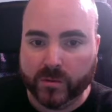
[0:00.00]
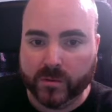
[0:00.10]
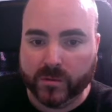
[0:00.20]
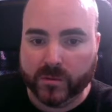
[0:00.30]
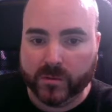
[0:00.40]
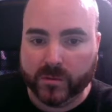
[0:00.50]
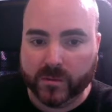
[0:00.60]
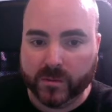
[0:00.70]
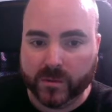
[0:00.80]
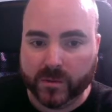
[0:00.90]

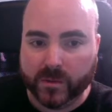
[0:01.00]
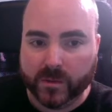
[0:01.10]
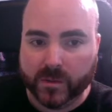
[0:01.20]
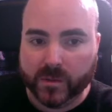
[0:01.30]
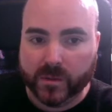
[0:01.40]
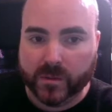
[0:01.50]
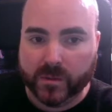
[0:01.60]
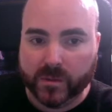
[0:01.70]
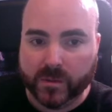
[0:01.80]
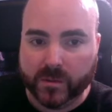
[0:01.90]

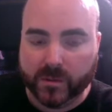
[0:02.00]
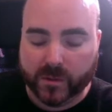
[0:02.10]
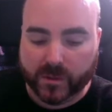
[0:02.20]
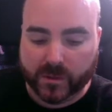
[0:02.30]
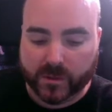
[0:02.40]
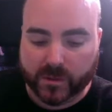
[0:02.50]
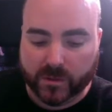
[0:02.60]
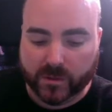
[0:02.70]
Nothing is said.